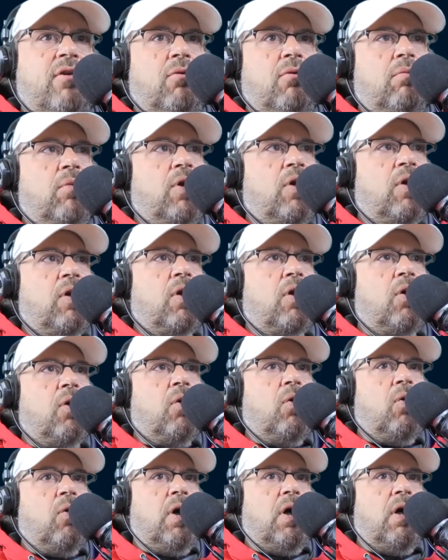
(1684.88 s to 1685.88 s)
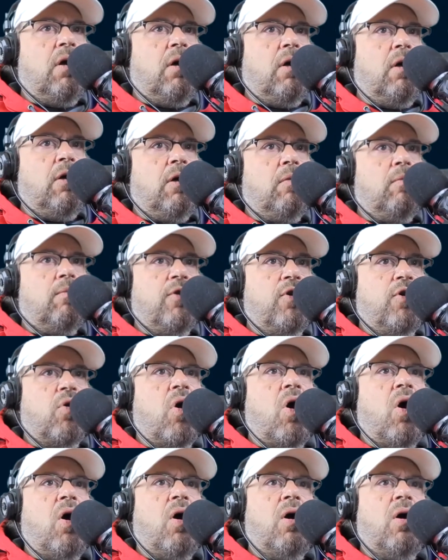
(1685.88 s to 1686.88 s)
There
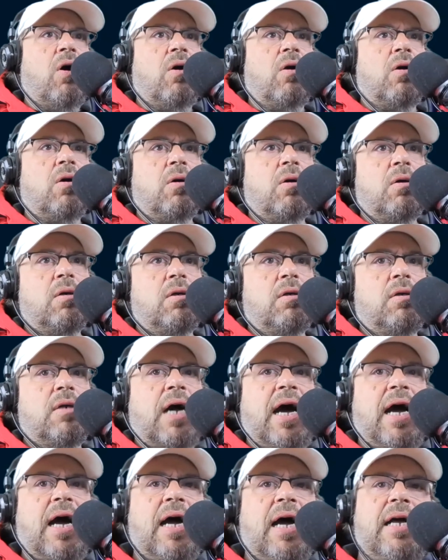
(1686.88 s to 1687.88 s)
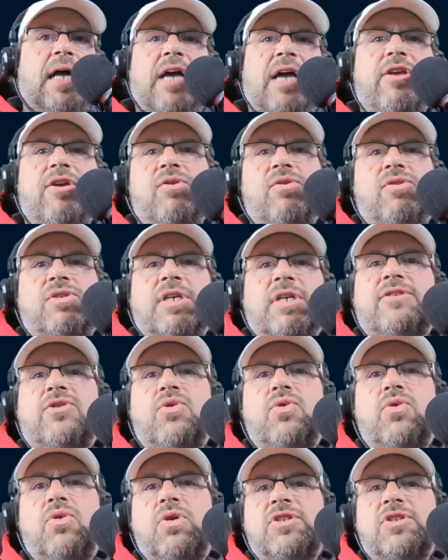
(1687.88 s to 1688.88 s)
are, I use a
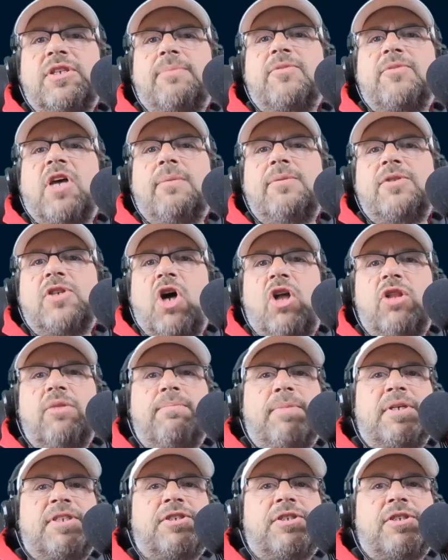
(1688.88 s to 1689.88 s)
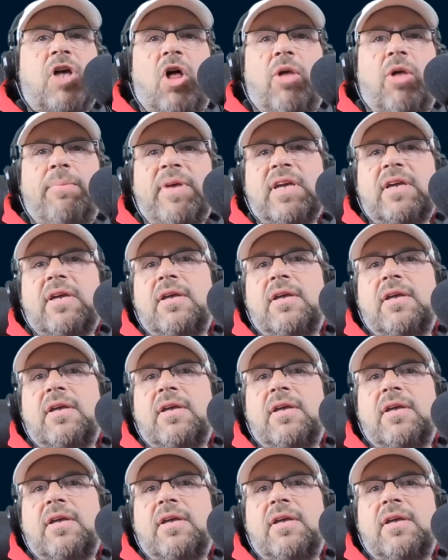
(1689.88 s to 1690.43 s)
tool sometimes called Balsamic.